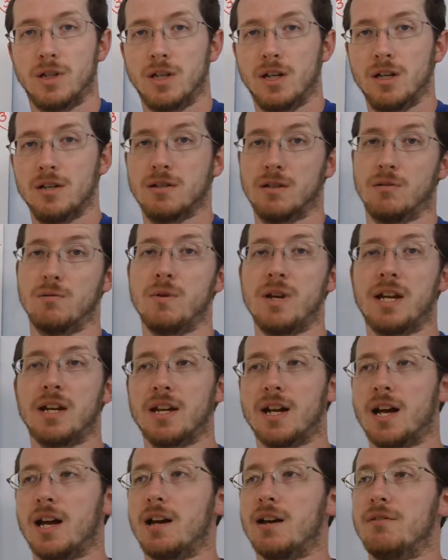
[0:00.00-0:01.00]
So we could
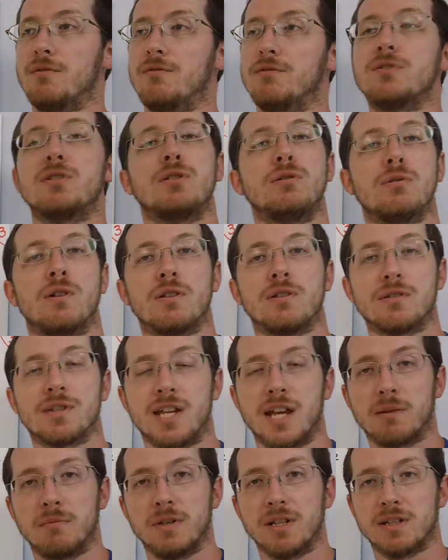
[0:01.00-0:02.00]
have two other
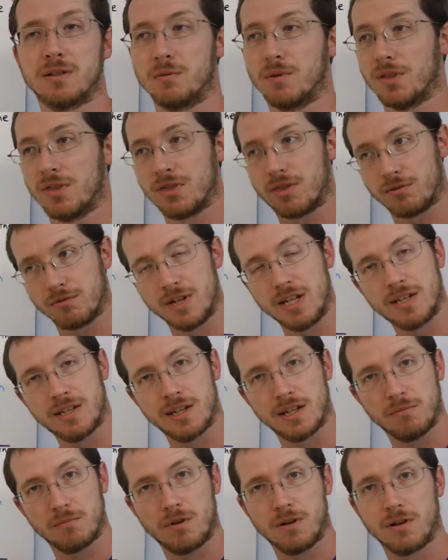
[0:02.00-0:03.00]
segments with 3
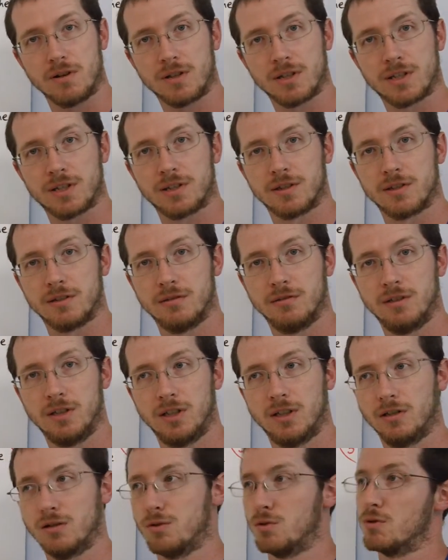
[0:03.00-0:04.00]
tick marks
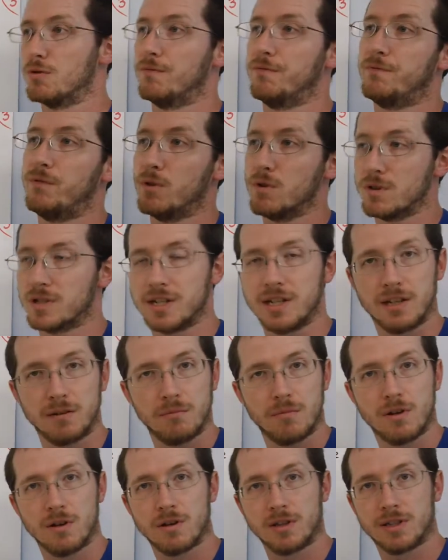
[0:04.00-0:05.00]
or 4 tick
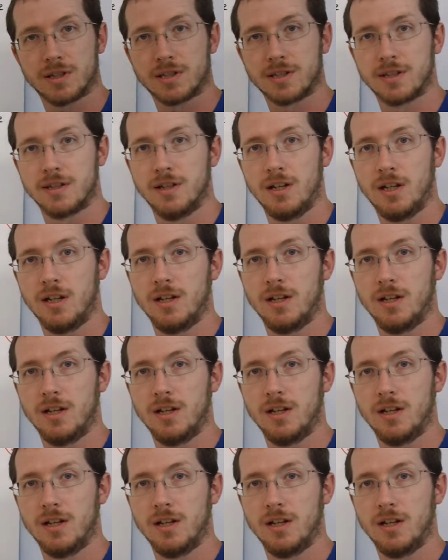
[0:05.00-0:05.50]
marks.